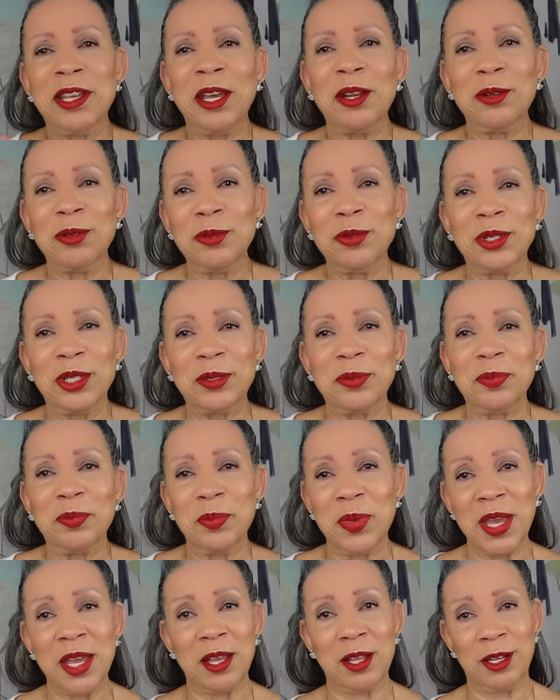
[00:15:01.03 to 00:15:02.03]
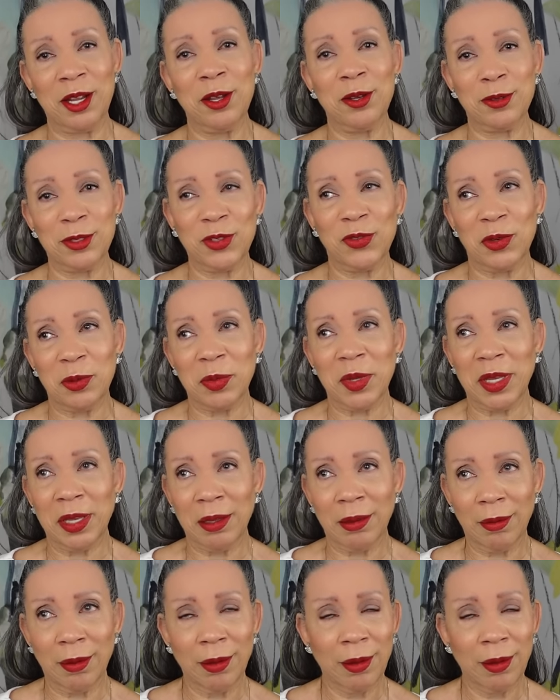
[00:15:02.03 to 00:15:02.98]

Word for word: yet who could pick clothes for me